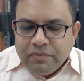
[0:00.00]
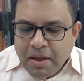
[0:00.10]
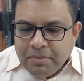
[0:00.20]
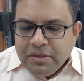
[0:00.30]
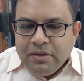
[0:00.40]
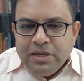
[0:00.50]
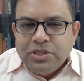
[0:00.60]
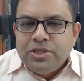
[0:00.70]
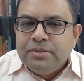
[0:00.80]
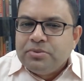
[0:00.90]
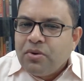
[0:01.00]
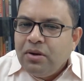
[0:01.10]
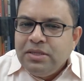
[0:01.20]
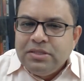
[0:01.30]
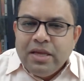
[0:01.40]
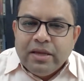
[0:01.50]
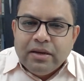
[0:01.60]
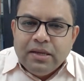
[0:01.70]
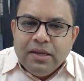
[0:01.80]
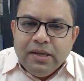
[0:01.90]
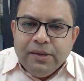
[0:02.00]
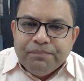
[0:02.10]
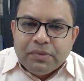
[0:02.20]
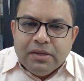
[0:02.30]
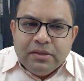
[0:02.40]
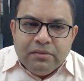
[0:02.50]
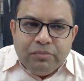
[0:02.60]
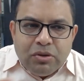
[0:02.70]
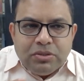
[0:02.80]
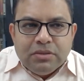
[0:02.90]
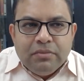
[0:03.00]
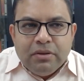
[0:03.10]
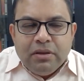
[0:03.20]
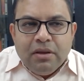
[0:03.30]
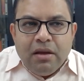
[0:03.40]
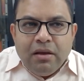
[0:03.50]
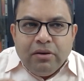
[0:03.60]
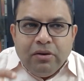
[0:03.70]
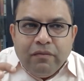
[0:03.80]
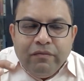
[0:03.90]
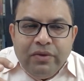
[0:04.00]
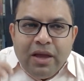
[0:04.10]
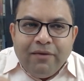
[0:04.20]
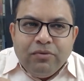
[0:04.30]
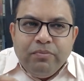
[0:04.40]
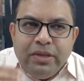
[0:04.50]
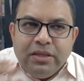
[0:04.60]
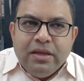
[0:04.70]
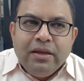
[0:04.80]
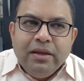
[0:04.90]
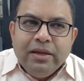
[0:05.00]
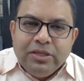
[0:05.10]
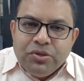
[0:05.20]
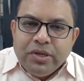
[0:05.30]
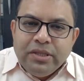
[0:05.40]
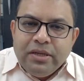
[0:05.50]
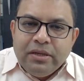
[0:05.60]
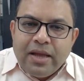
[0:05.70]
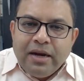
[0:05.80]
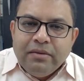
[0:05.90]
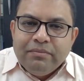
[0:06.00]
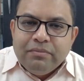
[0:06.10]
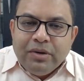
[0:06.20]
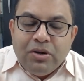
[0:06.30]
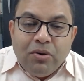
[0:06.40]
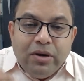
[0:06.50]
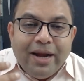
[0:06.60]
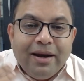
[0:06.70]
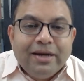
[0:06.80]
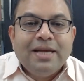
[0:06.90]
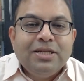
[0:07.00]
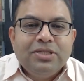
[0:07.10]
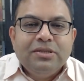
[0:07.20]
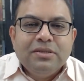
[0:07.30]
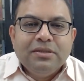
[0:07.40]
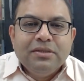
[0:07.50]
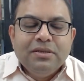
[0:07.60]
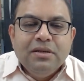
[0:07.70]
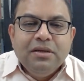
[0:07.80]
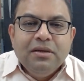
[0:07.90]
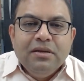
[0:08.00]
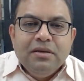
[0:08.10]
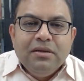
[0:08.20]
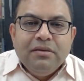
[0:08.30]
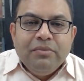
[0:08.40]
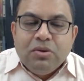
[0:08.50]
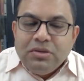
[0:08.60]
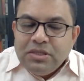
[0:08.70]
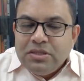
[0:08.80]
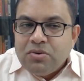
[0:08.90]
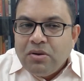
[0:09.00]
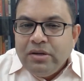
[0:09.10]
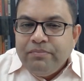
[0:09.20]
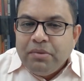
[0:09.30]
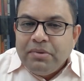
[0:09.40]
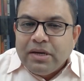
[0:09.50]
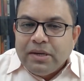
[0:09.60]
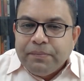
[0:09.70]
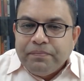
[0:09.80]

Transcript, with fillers: family, relationships, all is there. Because we have to be there, enjoy that, but don't get attached. Because it is all impermanent.